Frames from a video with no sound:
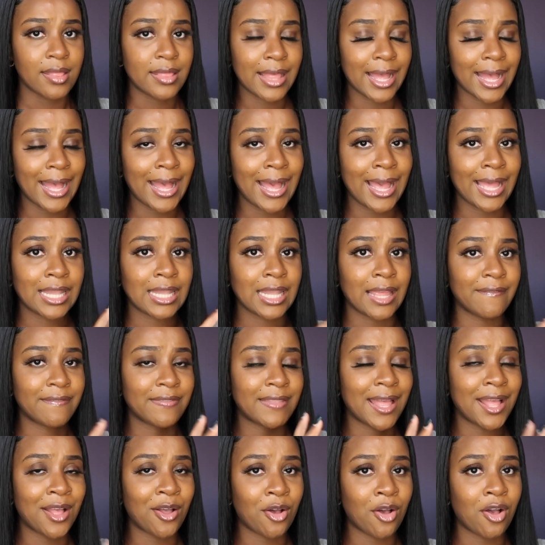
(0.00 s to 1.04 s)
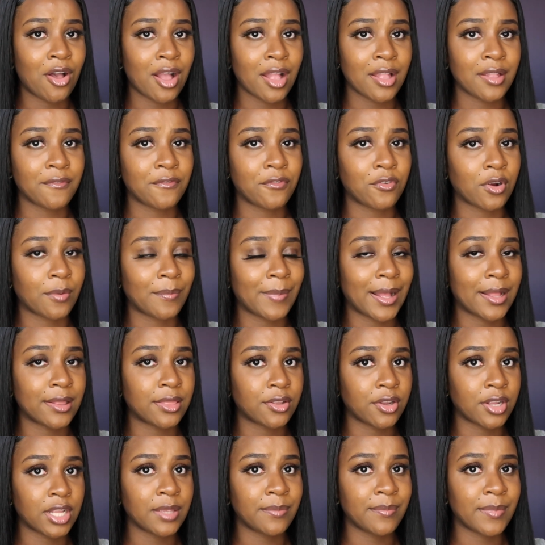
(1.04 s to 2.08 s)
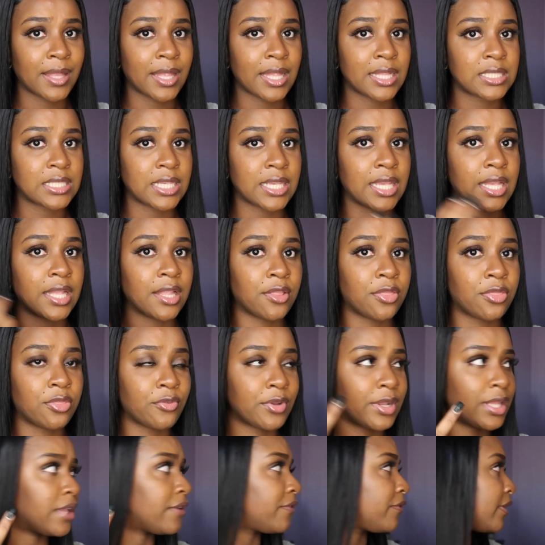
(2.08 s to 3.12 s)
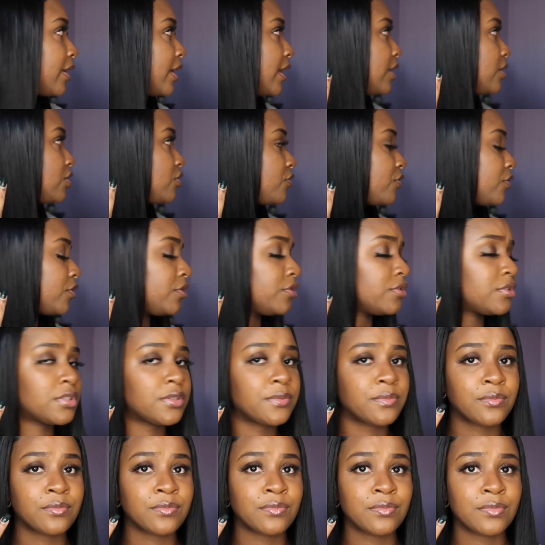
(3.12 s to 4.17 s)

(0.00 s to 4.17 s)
that I left that on for about 30 minutes in 3 different intervals.